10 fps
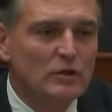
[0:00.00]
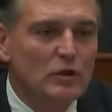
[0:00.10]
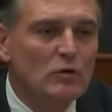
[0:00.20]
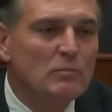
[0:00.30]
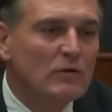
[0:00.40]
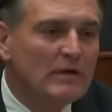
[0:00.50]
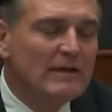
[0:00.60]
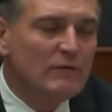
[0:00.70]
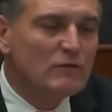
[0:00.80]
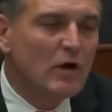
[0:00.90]
Do, do you
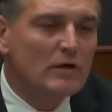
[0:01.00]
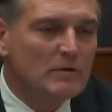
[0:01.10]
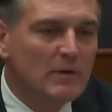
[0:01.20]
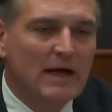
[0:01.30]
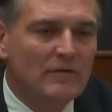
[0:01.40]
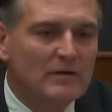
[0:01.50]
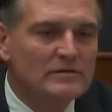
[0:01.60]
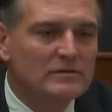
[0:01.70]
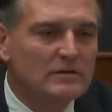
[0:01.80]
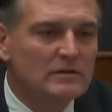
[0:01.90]
believe, you've talked about
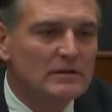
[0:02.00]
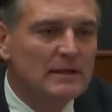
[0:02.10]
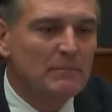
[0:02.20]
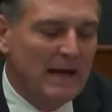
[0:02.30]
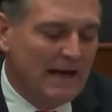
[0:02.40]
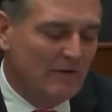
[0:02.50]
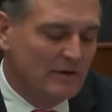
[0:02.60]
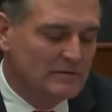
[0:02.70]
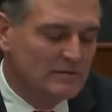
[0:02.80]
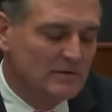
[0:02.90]
this
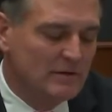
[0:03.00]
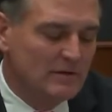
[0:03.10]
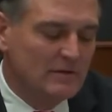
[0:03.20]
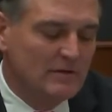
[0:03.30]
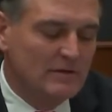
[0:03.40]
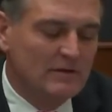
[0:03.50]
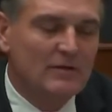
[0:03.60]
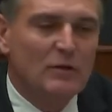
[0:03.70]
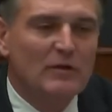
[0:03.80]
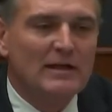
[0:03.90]
imbalance,
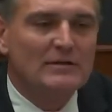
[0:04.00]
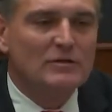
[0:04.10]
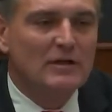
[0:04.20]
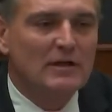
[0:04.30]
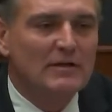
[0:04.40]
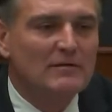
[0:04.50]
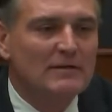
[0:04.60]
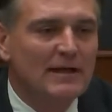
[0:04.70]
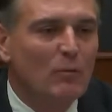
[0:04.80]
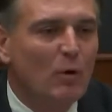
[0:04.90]
do you think it's going to
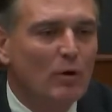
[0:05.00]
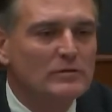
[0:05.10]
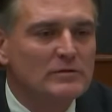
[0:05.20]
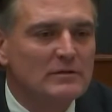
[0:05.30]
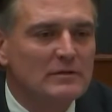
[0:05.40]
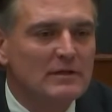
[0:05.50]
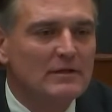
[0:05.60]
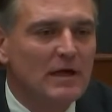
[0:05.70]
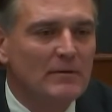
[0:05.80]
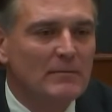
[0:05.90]
get worse in the
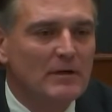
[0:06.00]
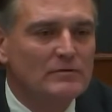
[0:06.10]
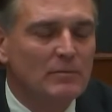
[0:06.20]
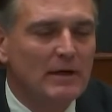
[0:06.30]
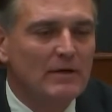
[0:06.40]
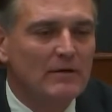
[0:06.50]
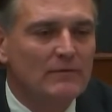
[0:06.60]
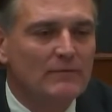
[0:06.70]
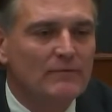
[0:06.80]
coming months or better?